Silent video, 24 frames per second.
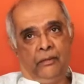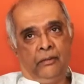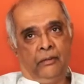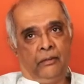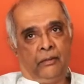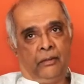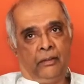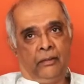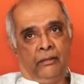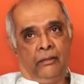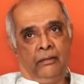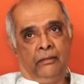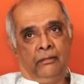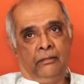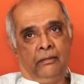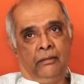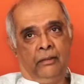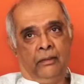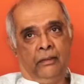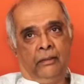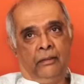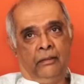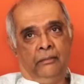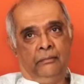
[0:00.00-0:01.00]
Okay,
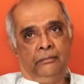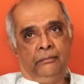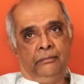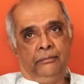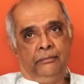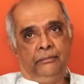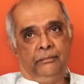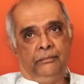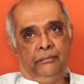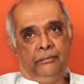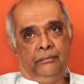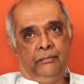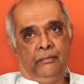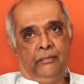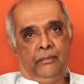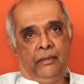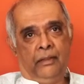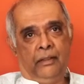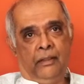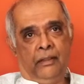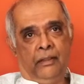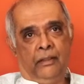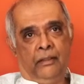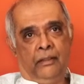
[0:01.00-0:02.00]

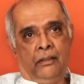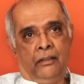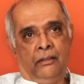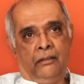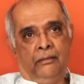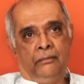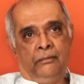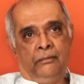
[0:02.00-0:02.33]
and